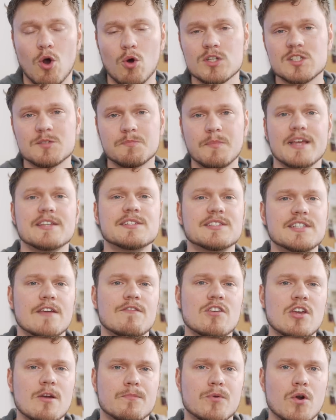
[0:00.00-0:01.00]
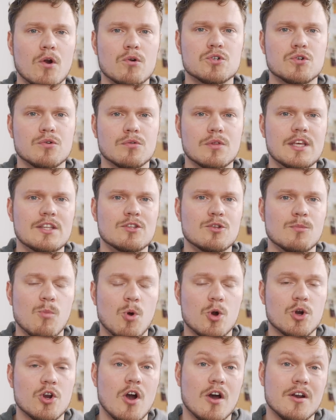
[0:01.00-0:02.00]
whole space-saving approach could lead to
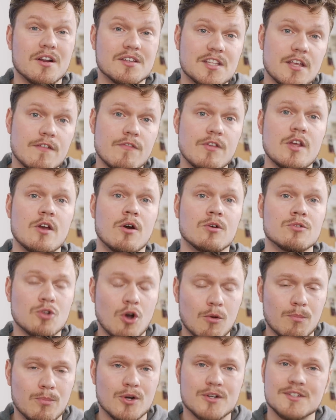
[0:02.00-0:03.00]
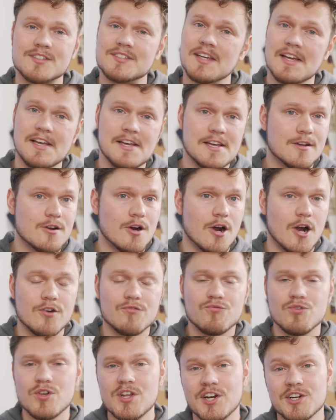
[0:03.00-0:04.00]
more connectivity on notebooks.
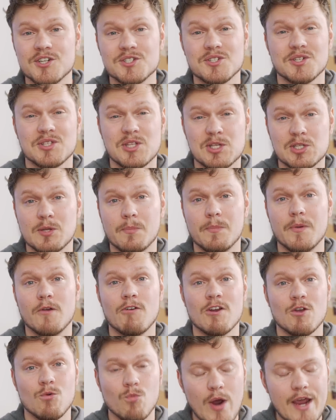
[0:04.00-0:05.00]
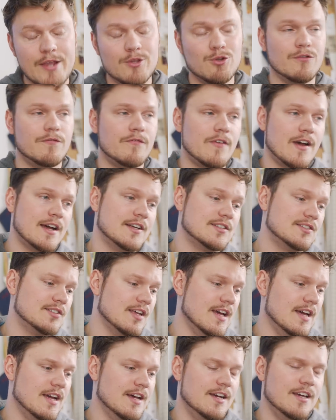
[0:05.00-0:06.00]
Card readers are disappearing way too fast.
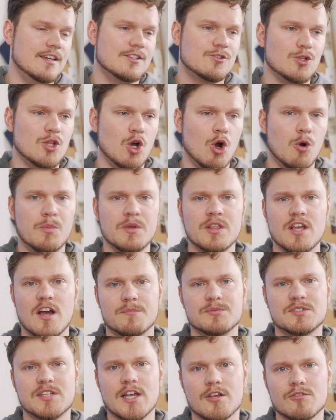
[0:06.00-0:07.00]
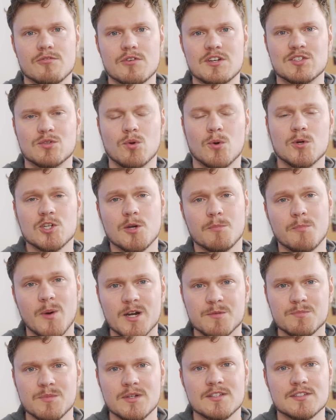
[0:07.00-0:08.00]
It could open up secondary storage
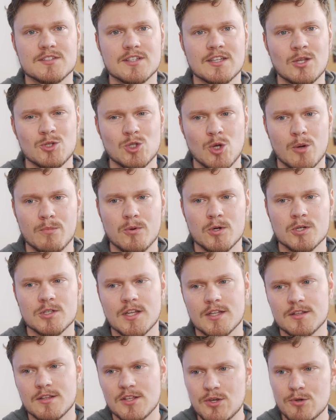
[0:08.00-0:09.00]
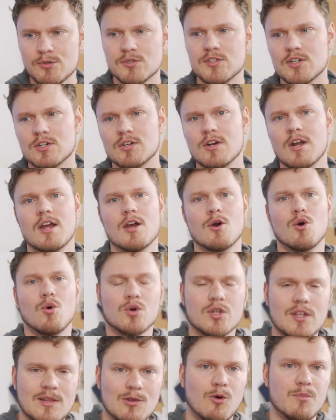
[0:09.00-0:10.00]
compartments in a notebook that the user
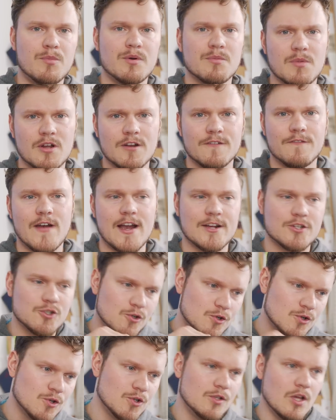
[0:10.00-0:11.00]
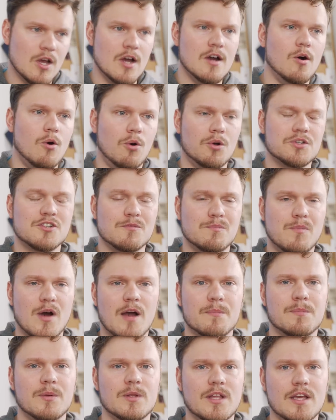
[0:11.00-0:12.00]
or the notebook manufacturer could also
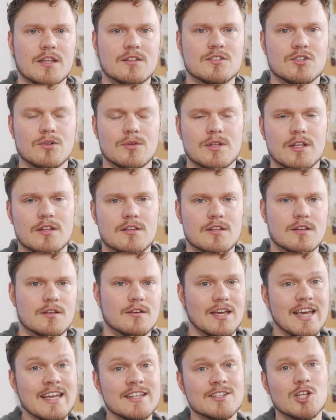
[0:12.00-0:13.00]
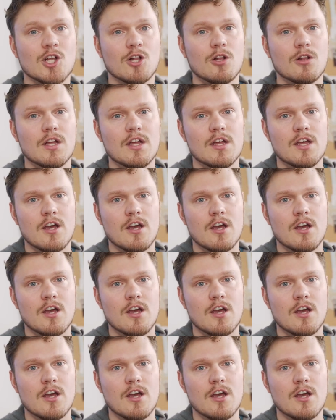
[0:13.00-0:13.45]
populate so that the Intel